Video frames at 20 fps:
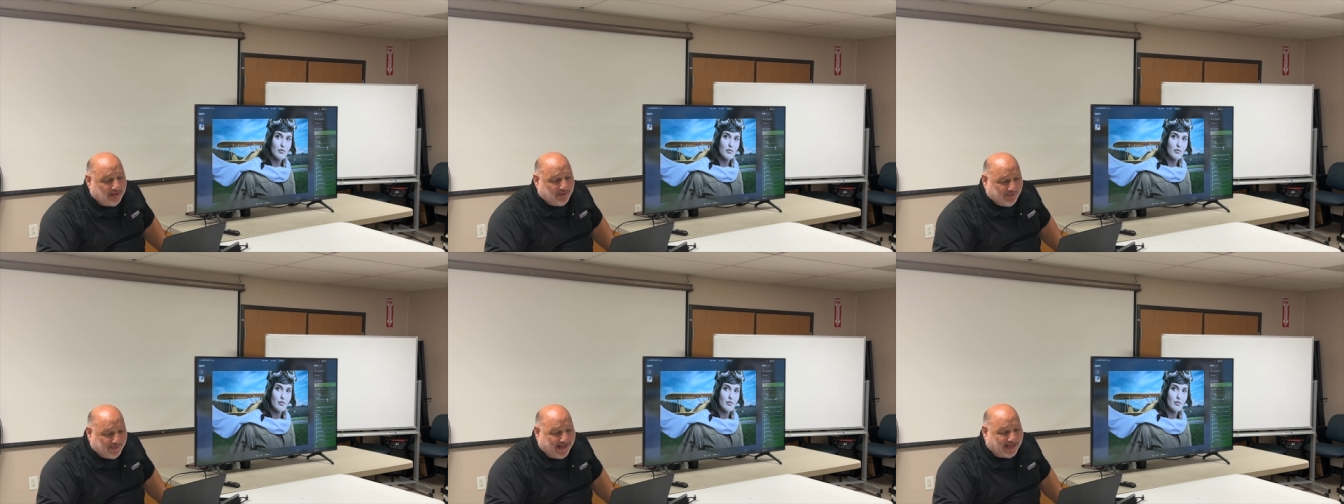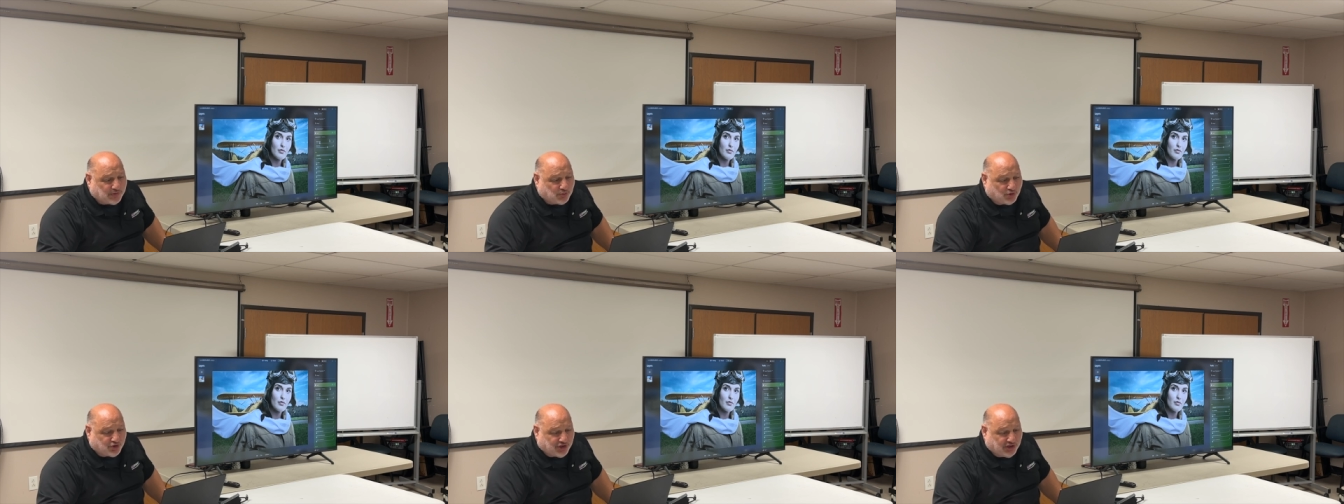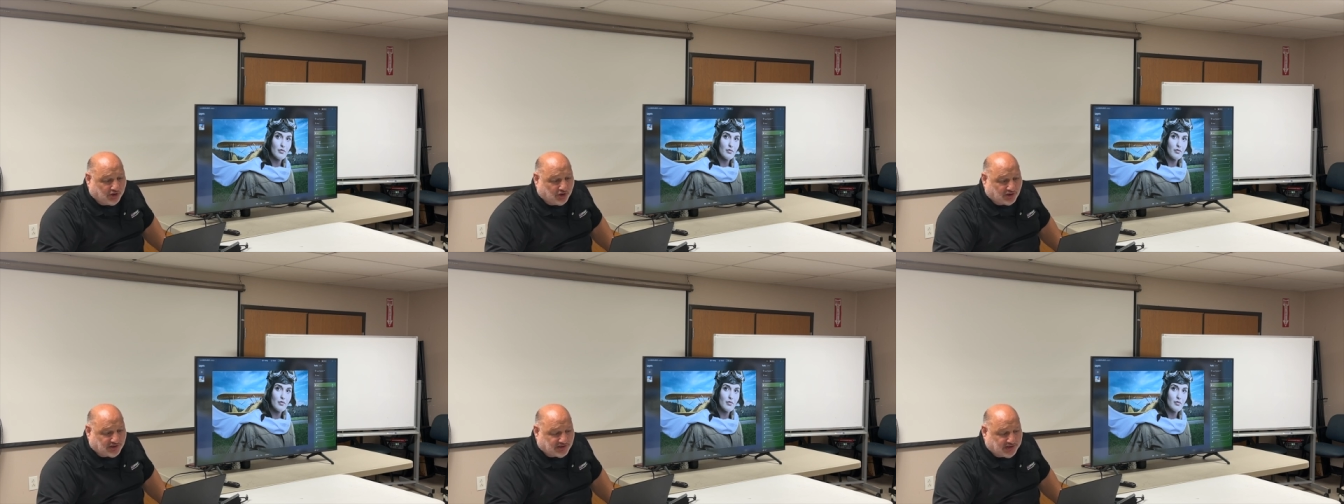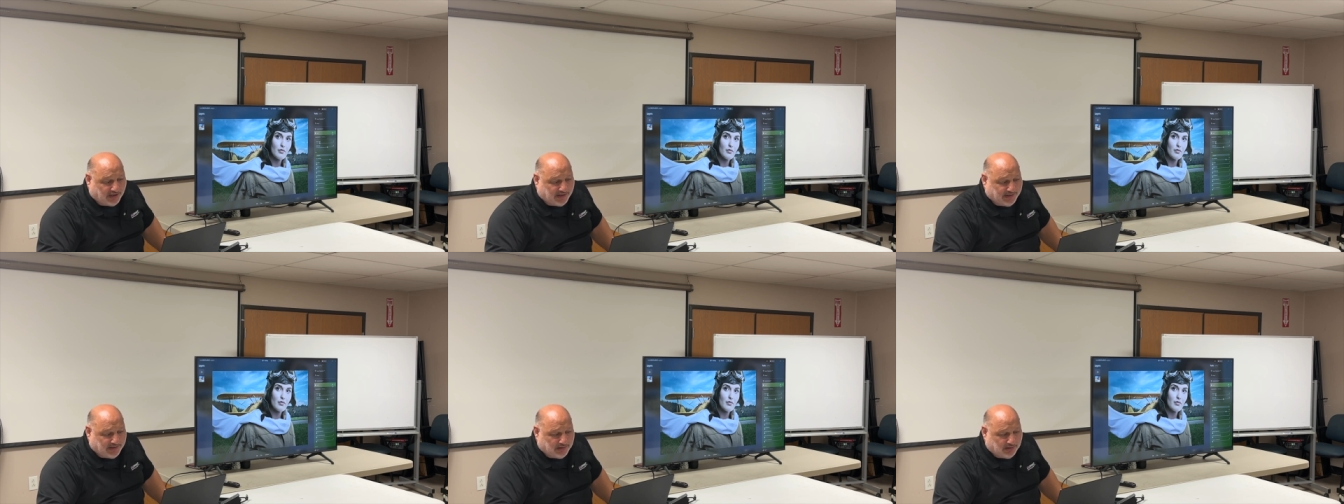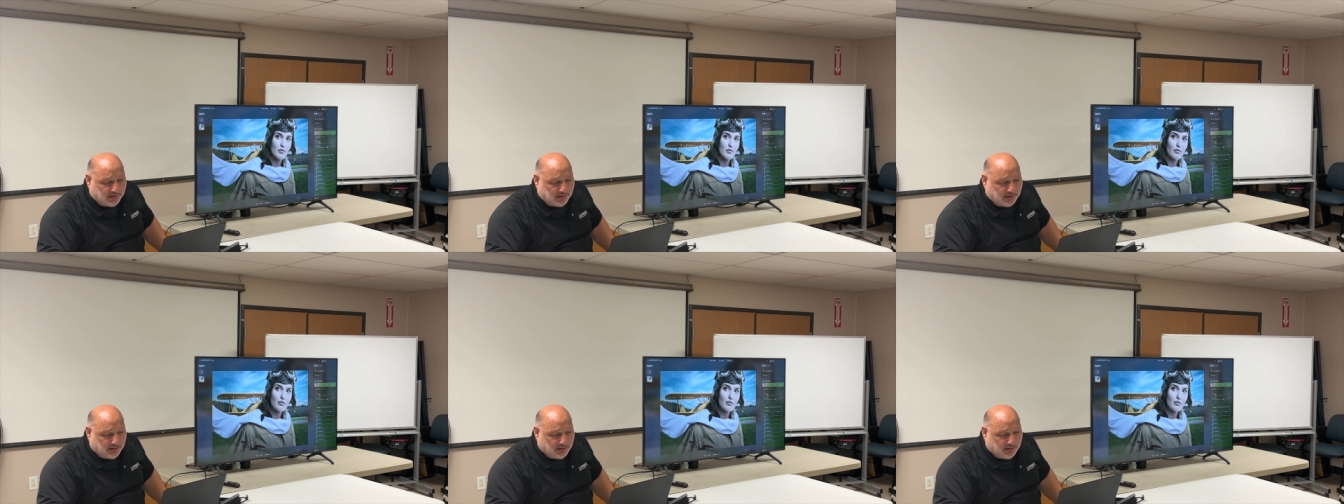that's what she looks like.
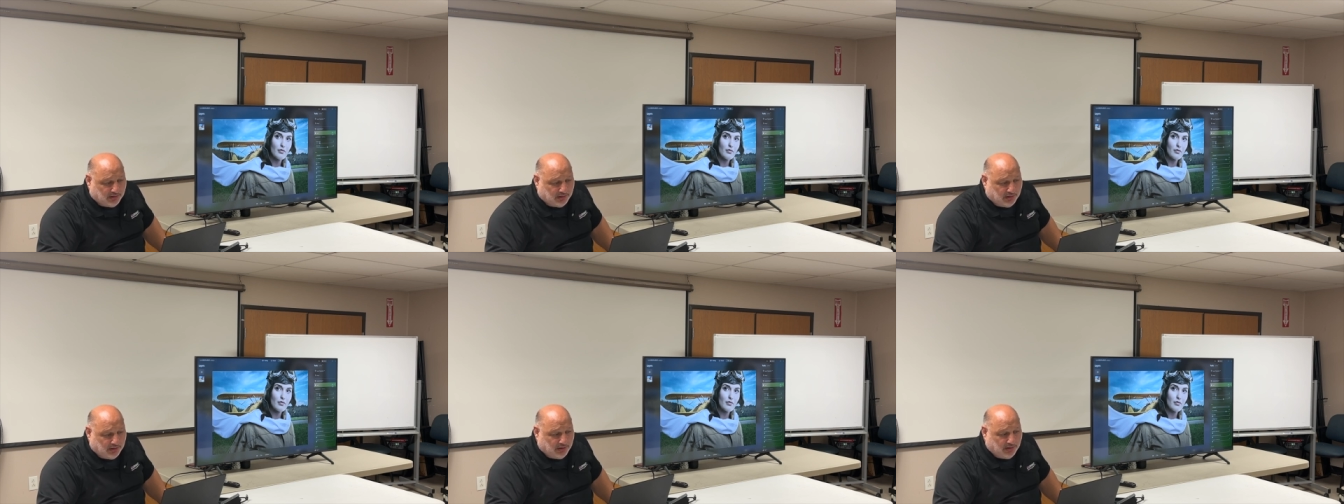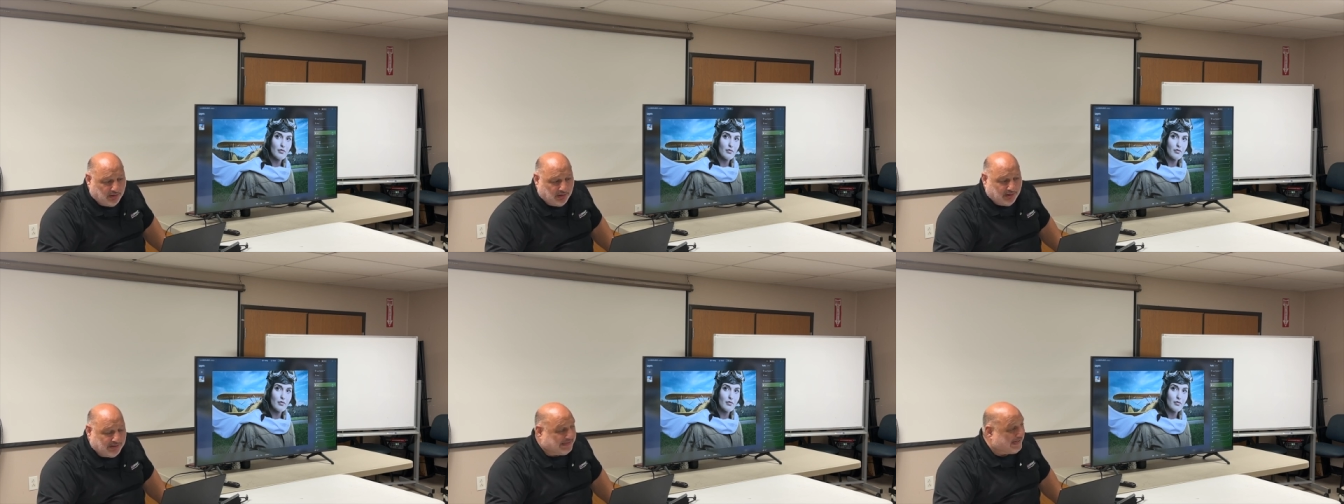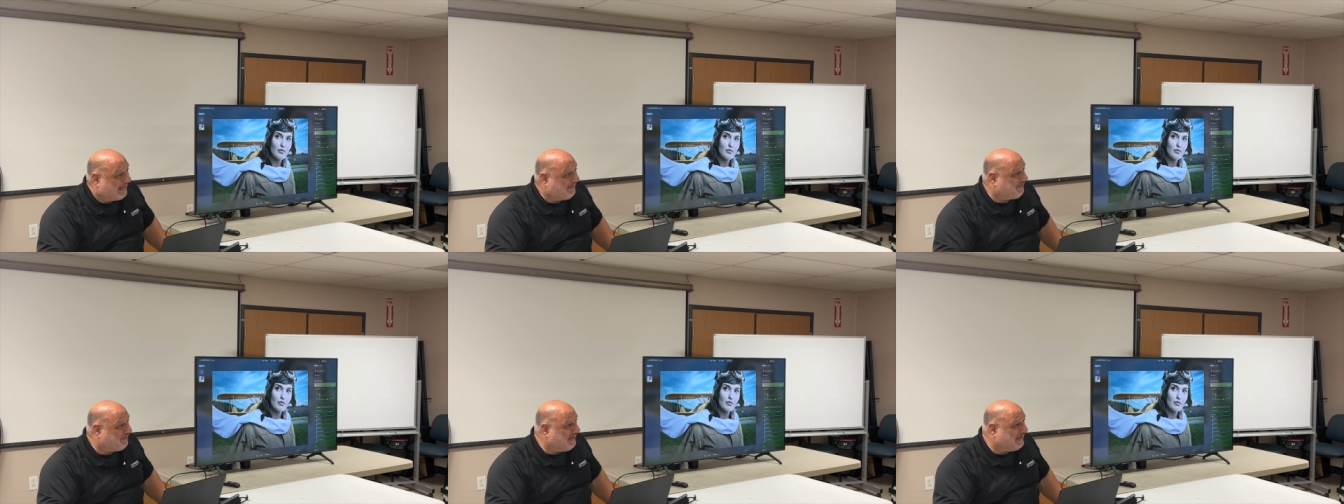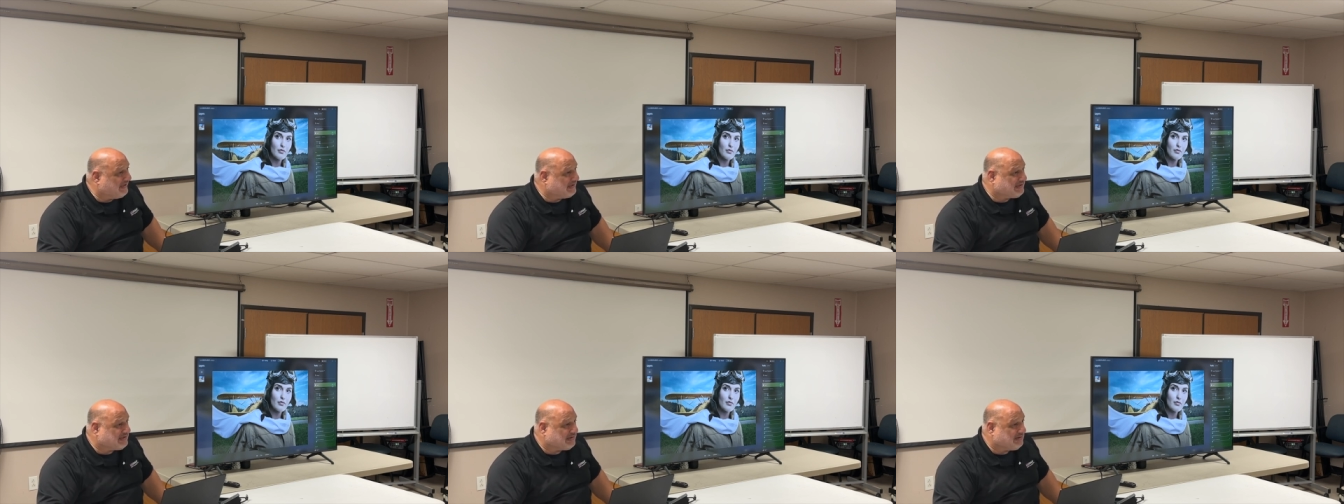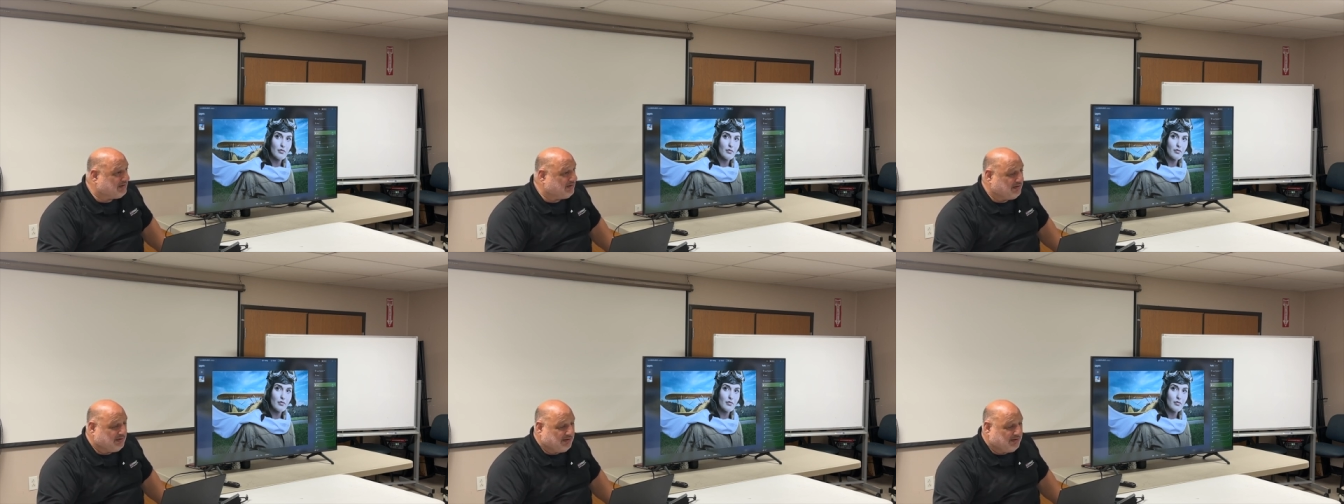Not this,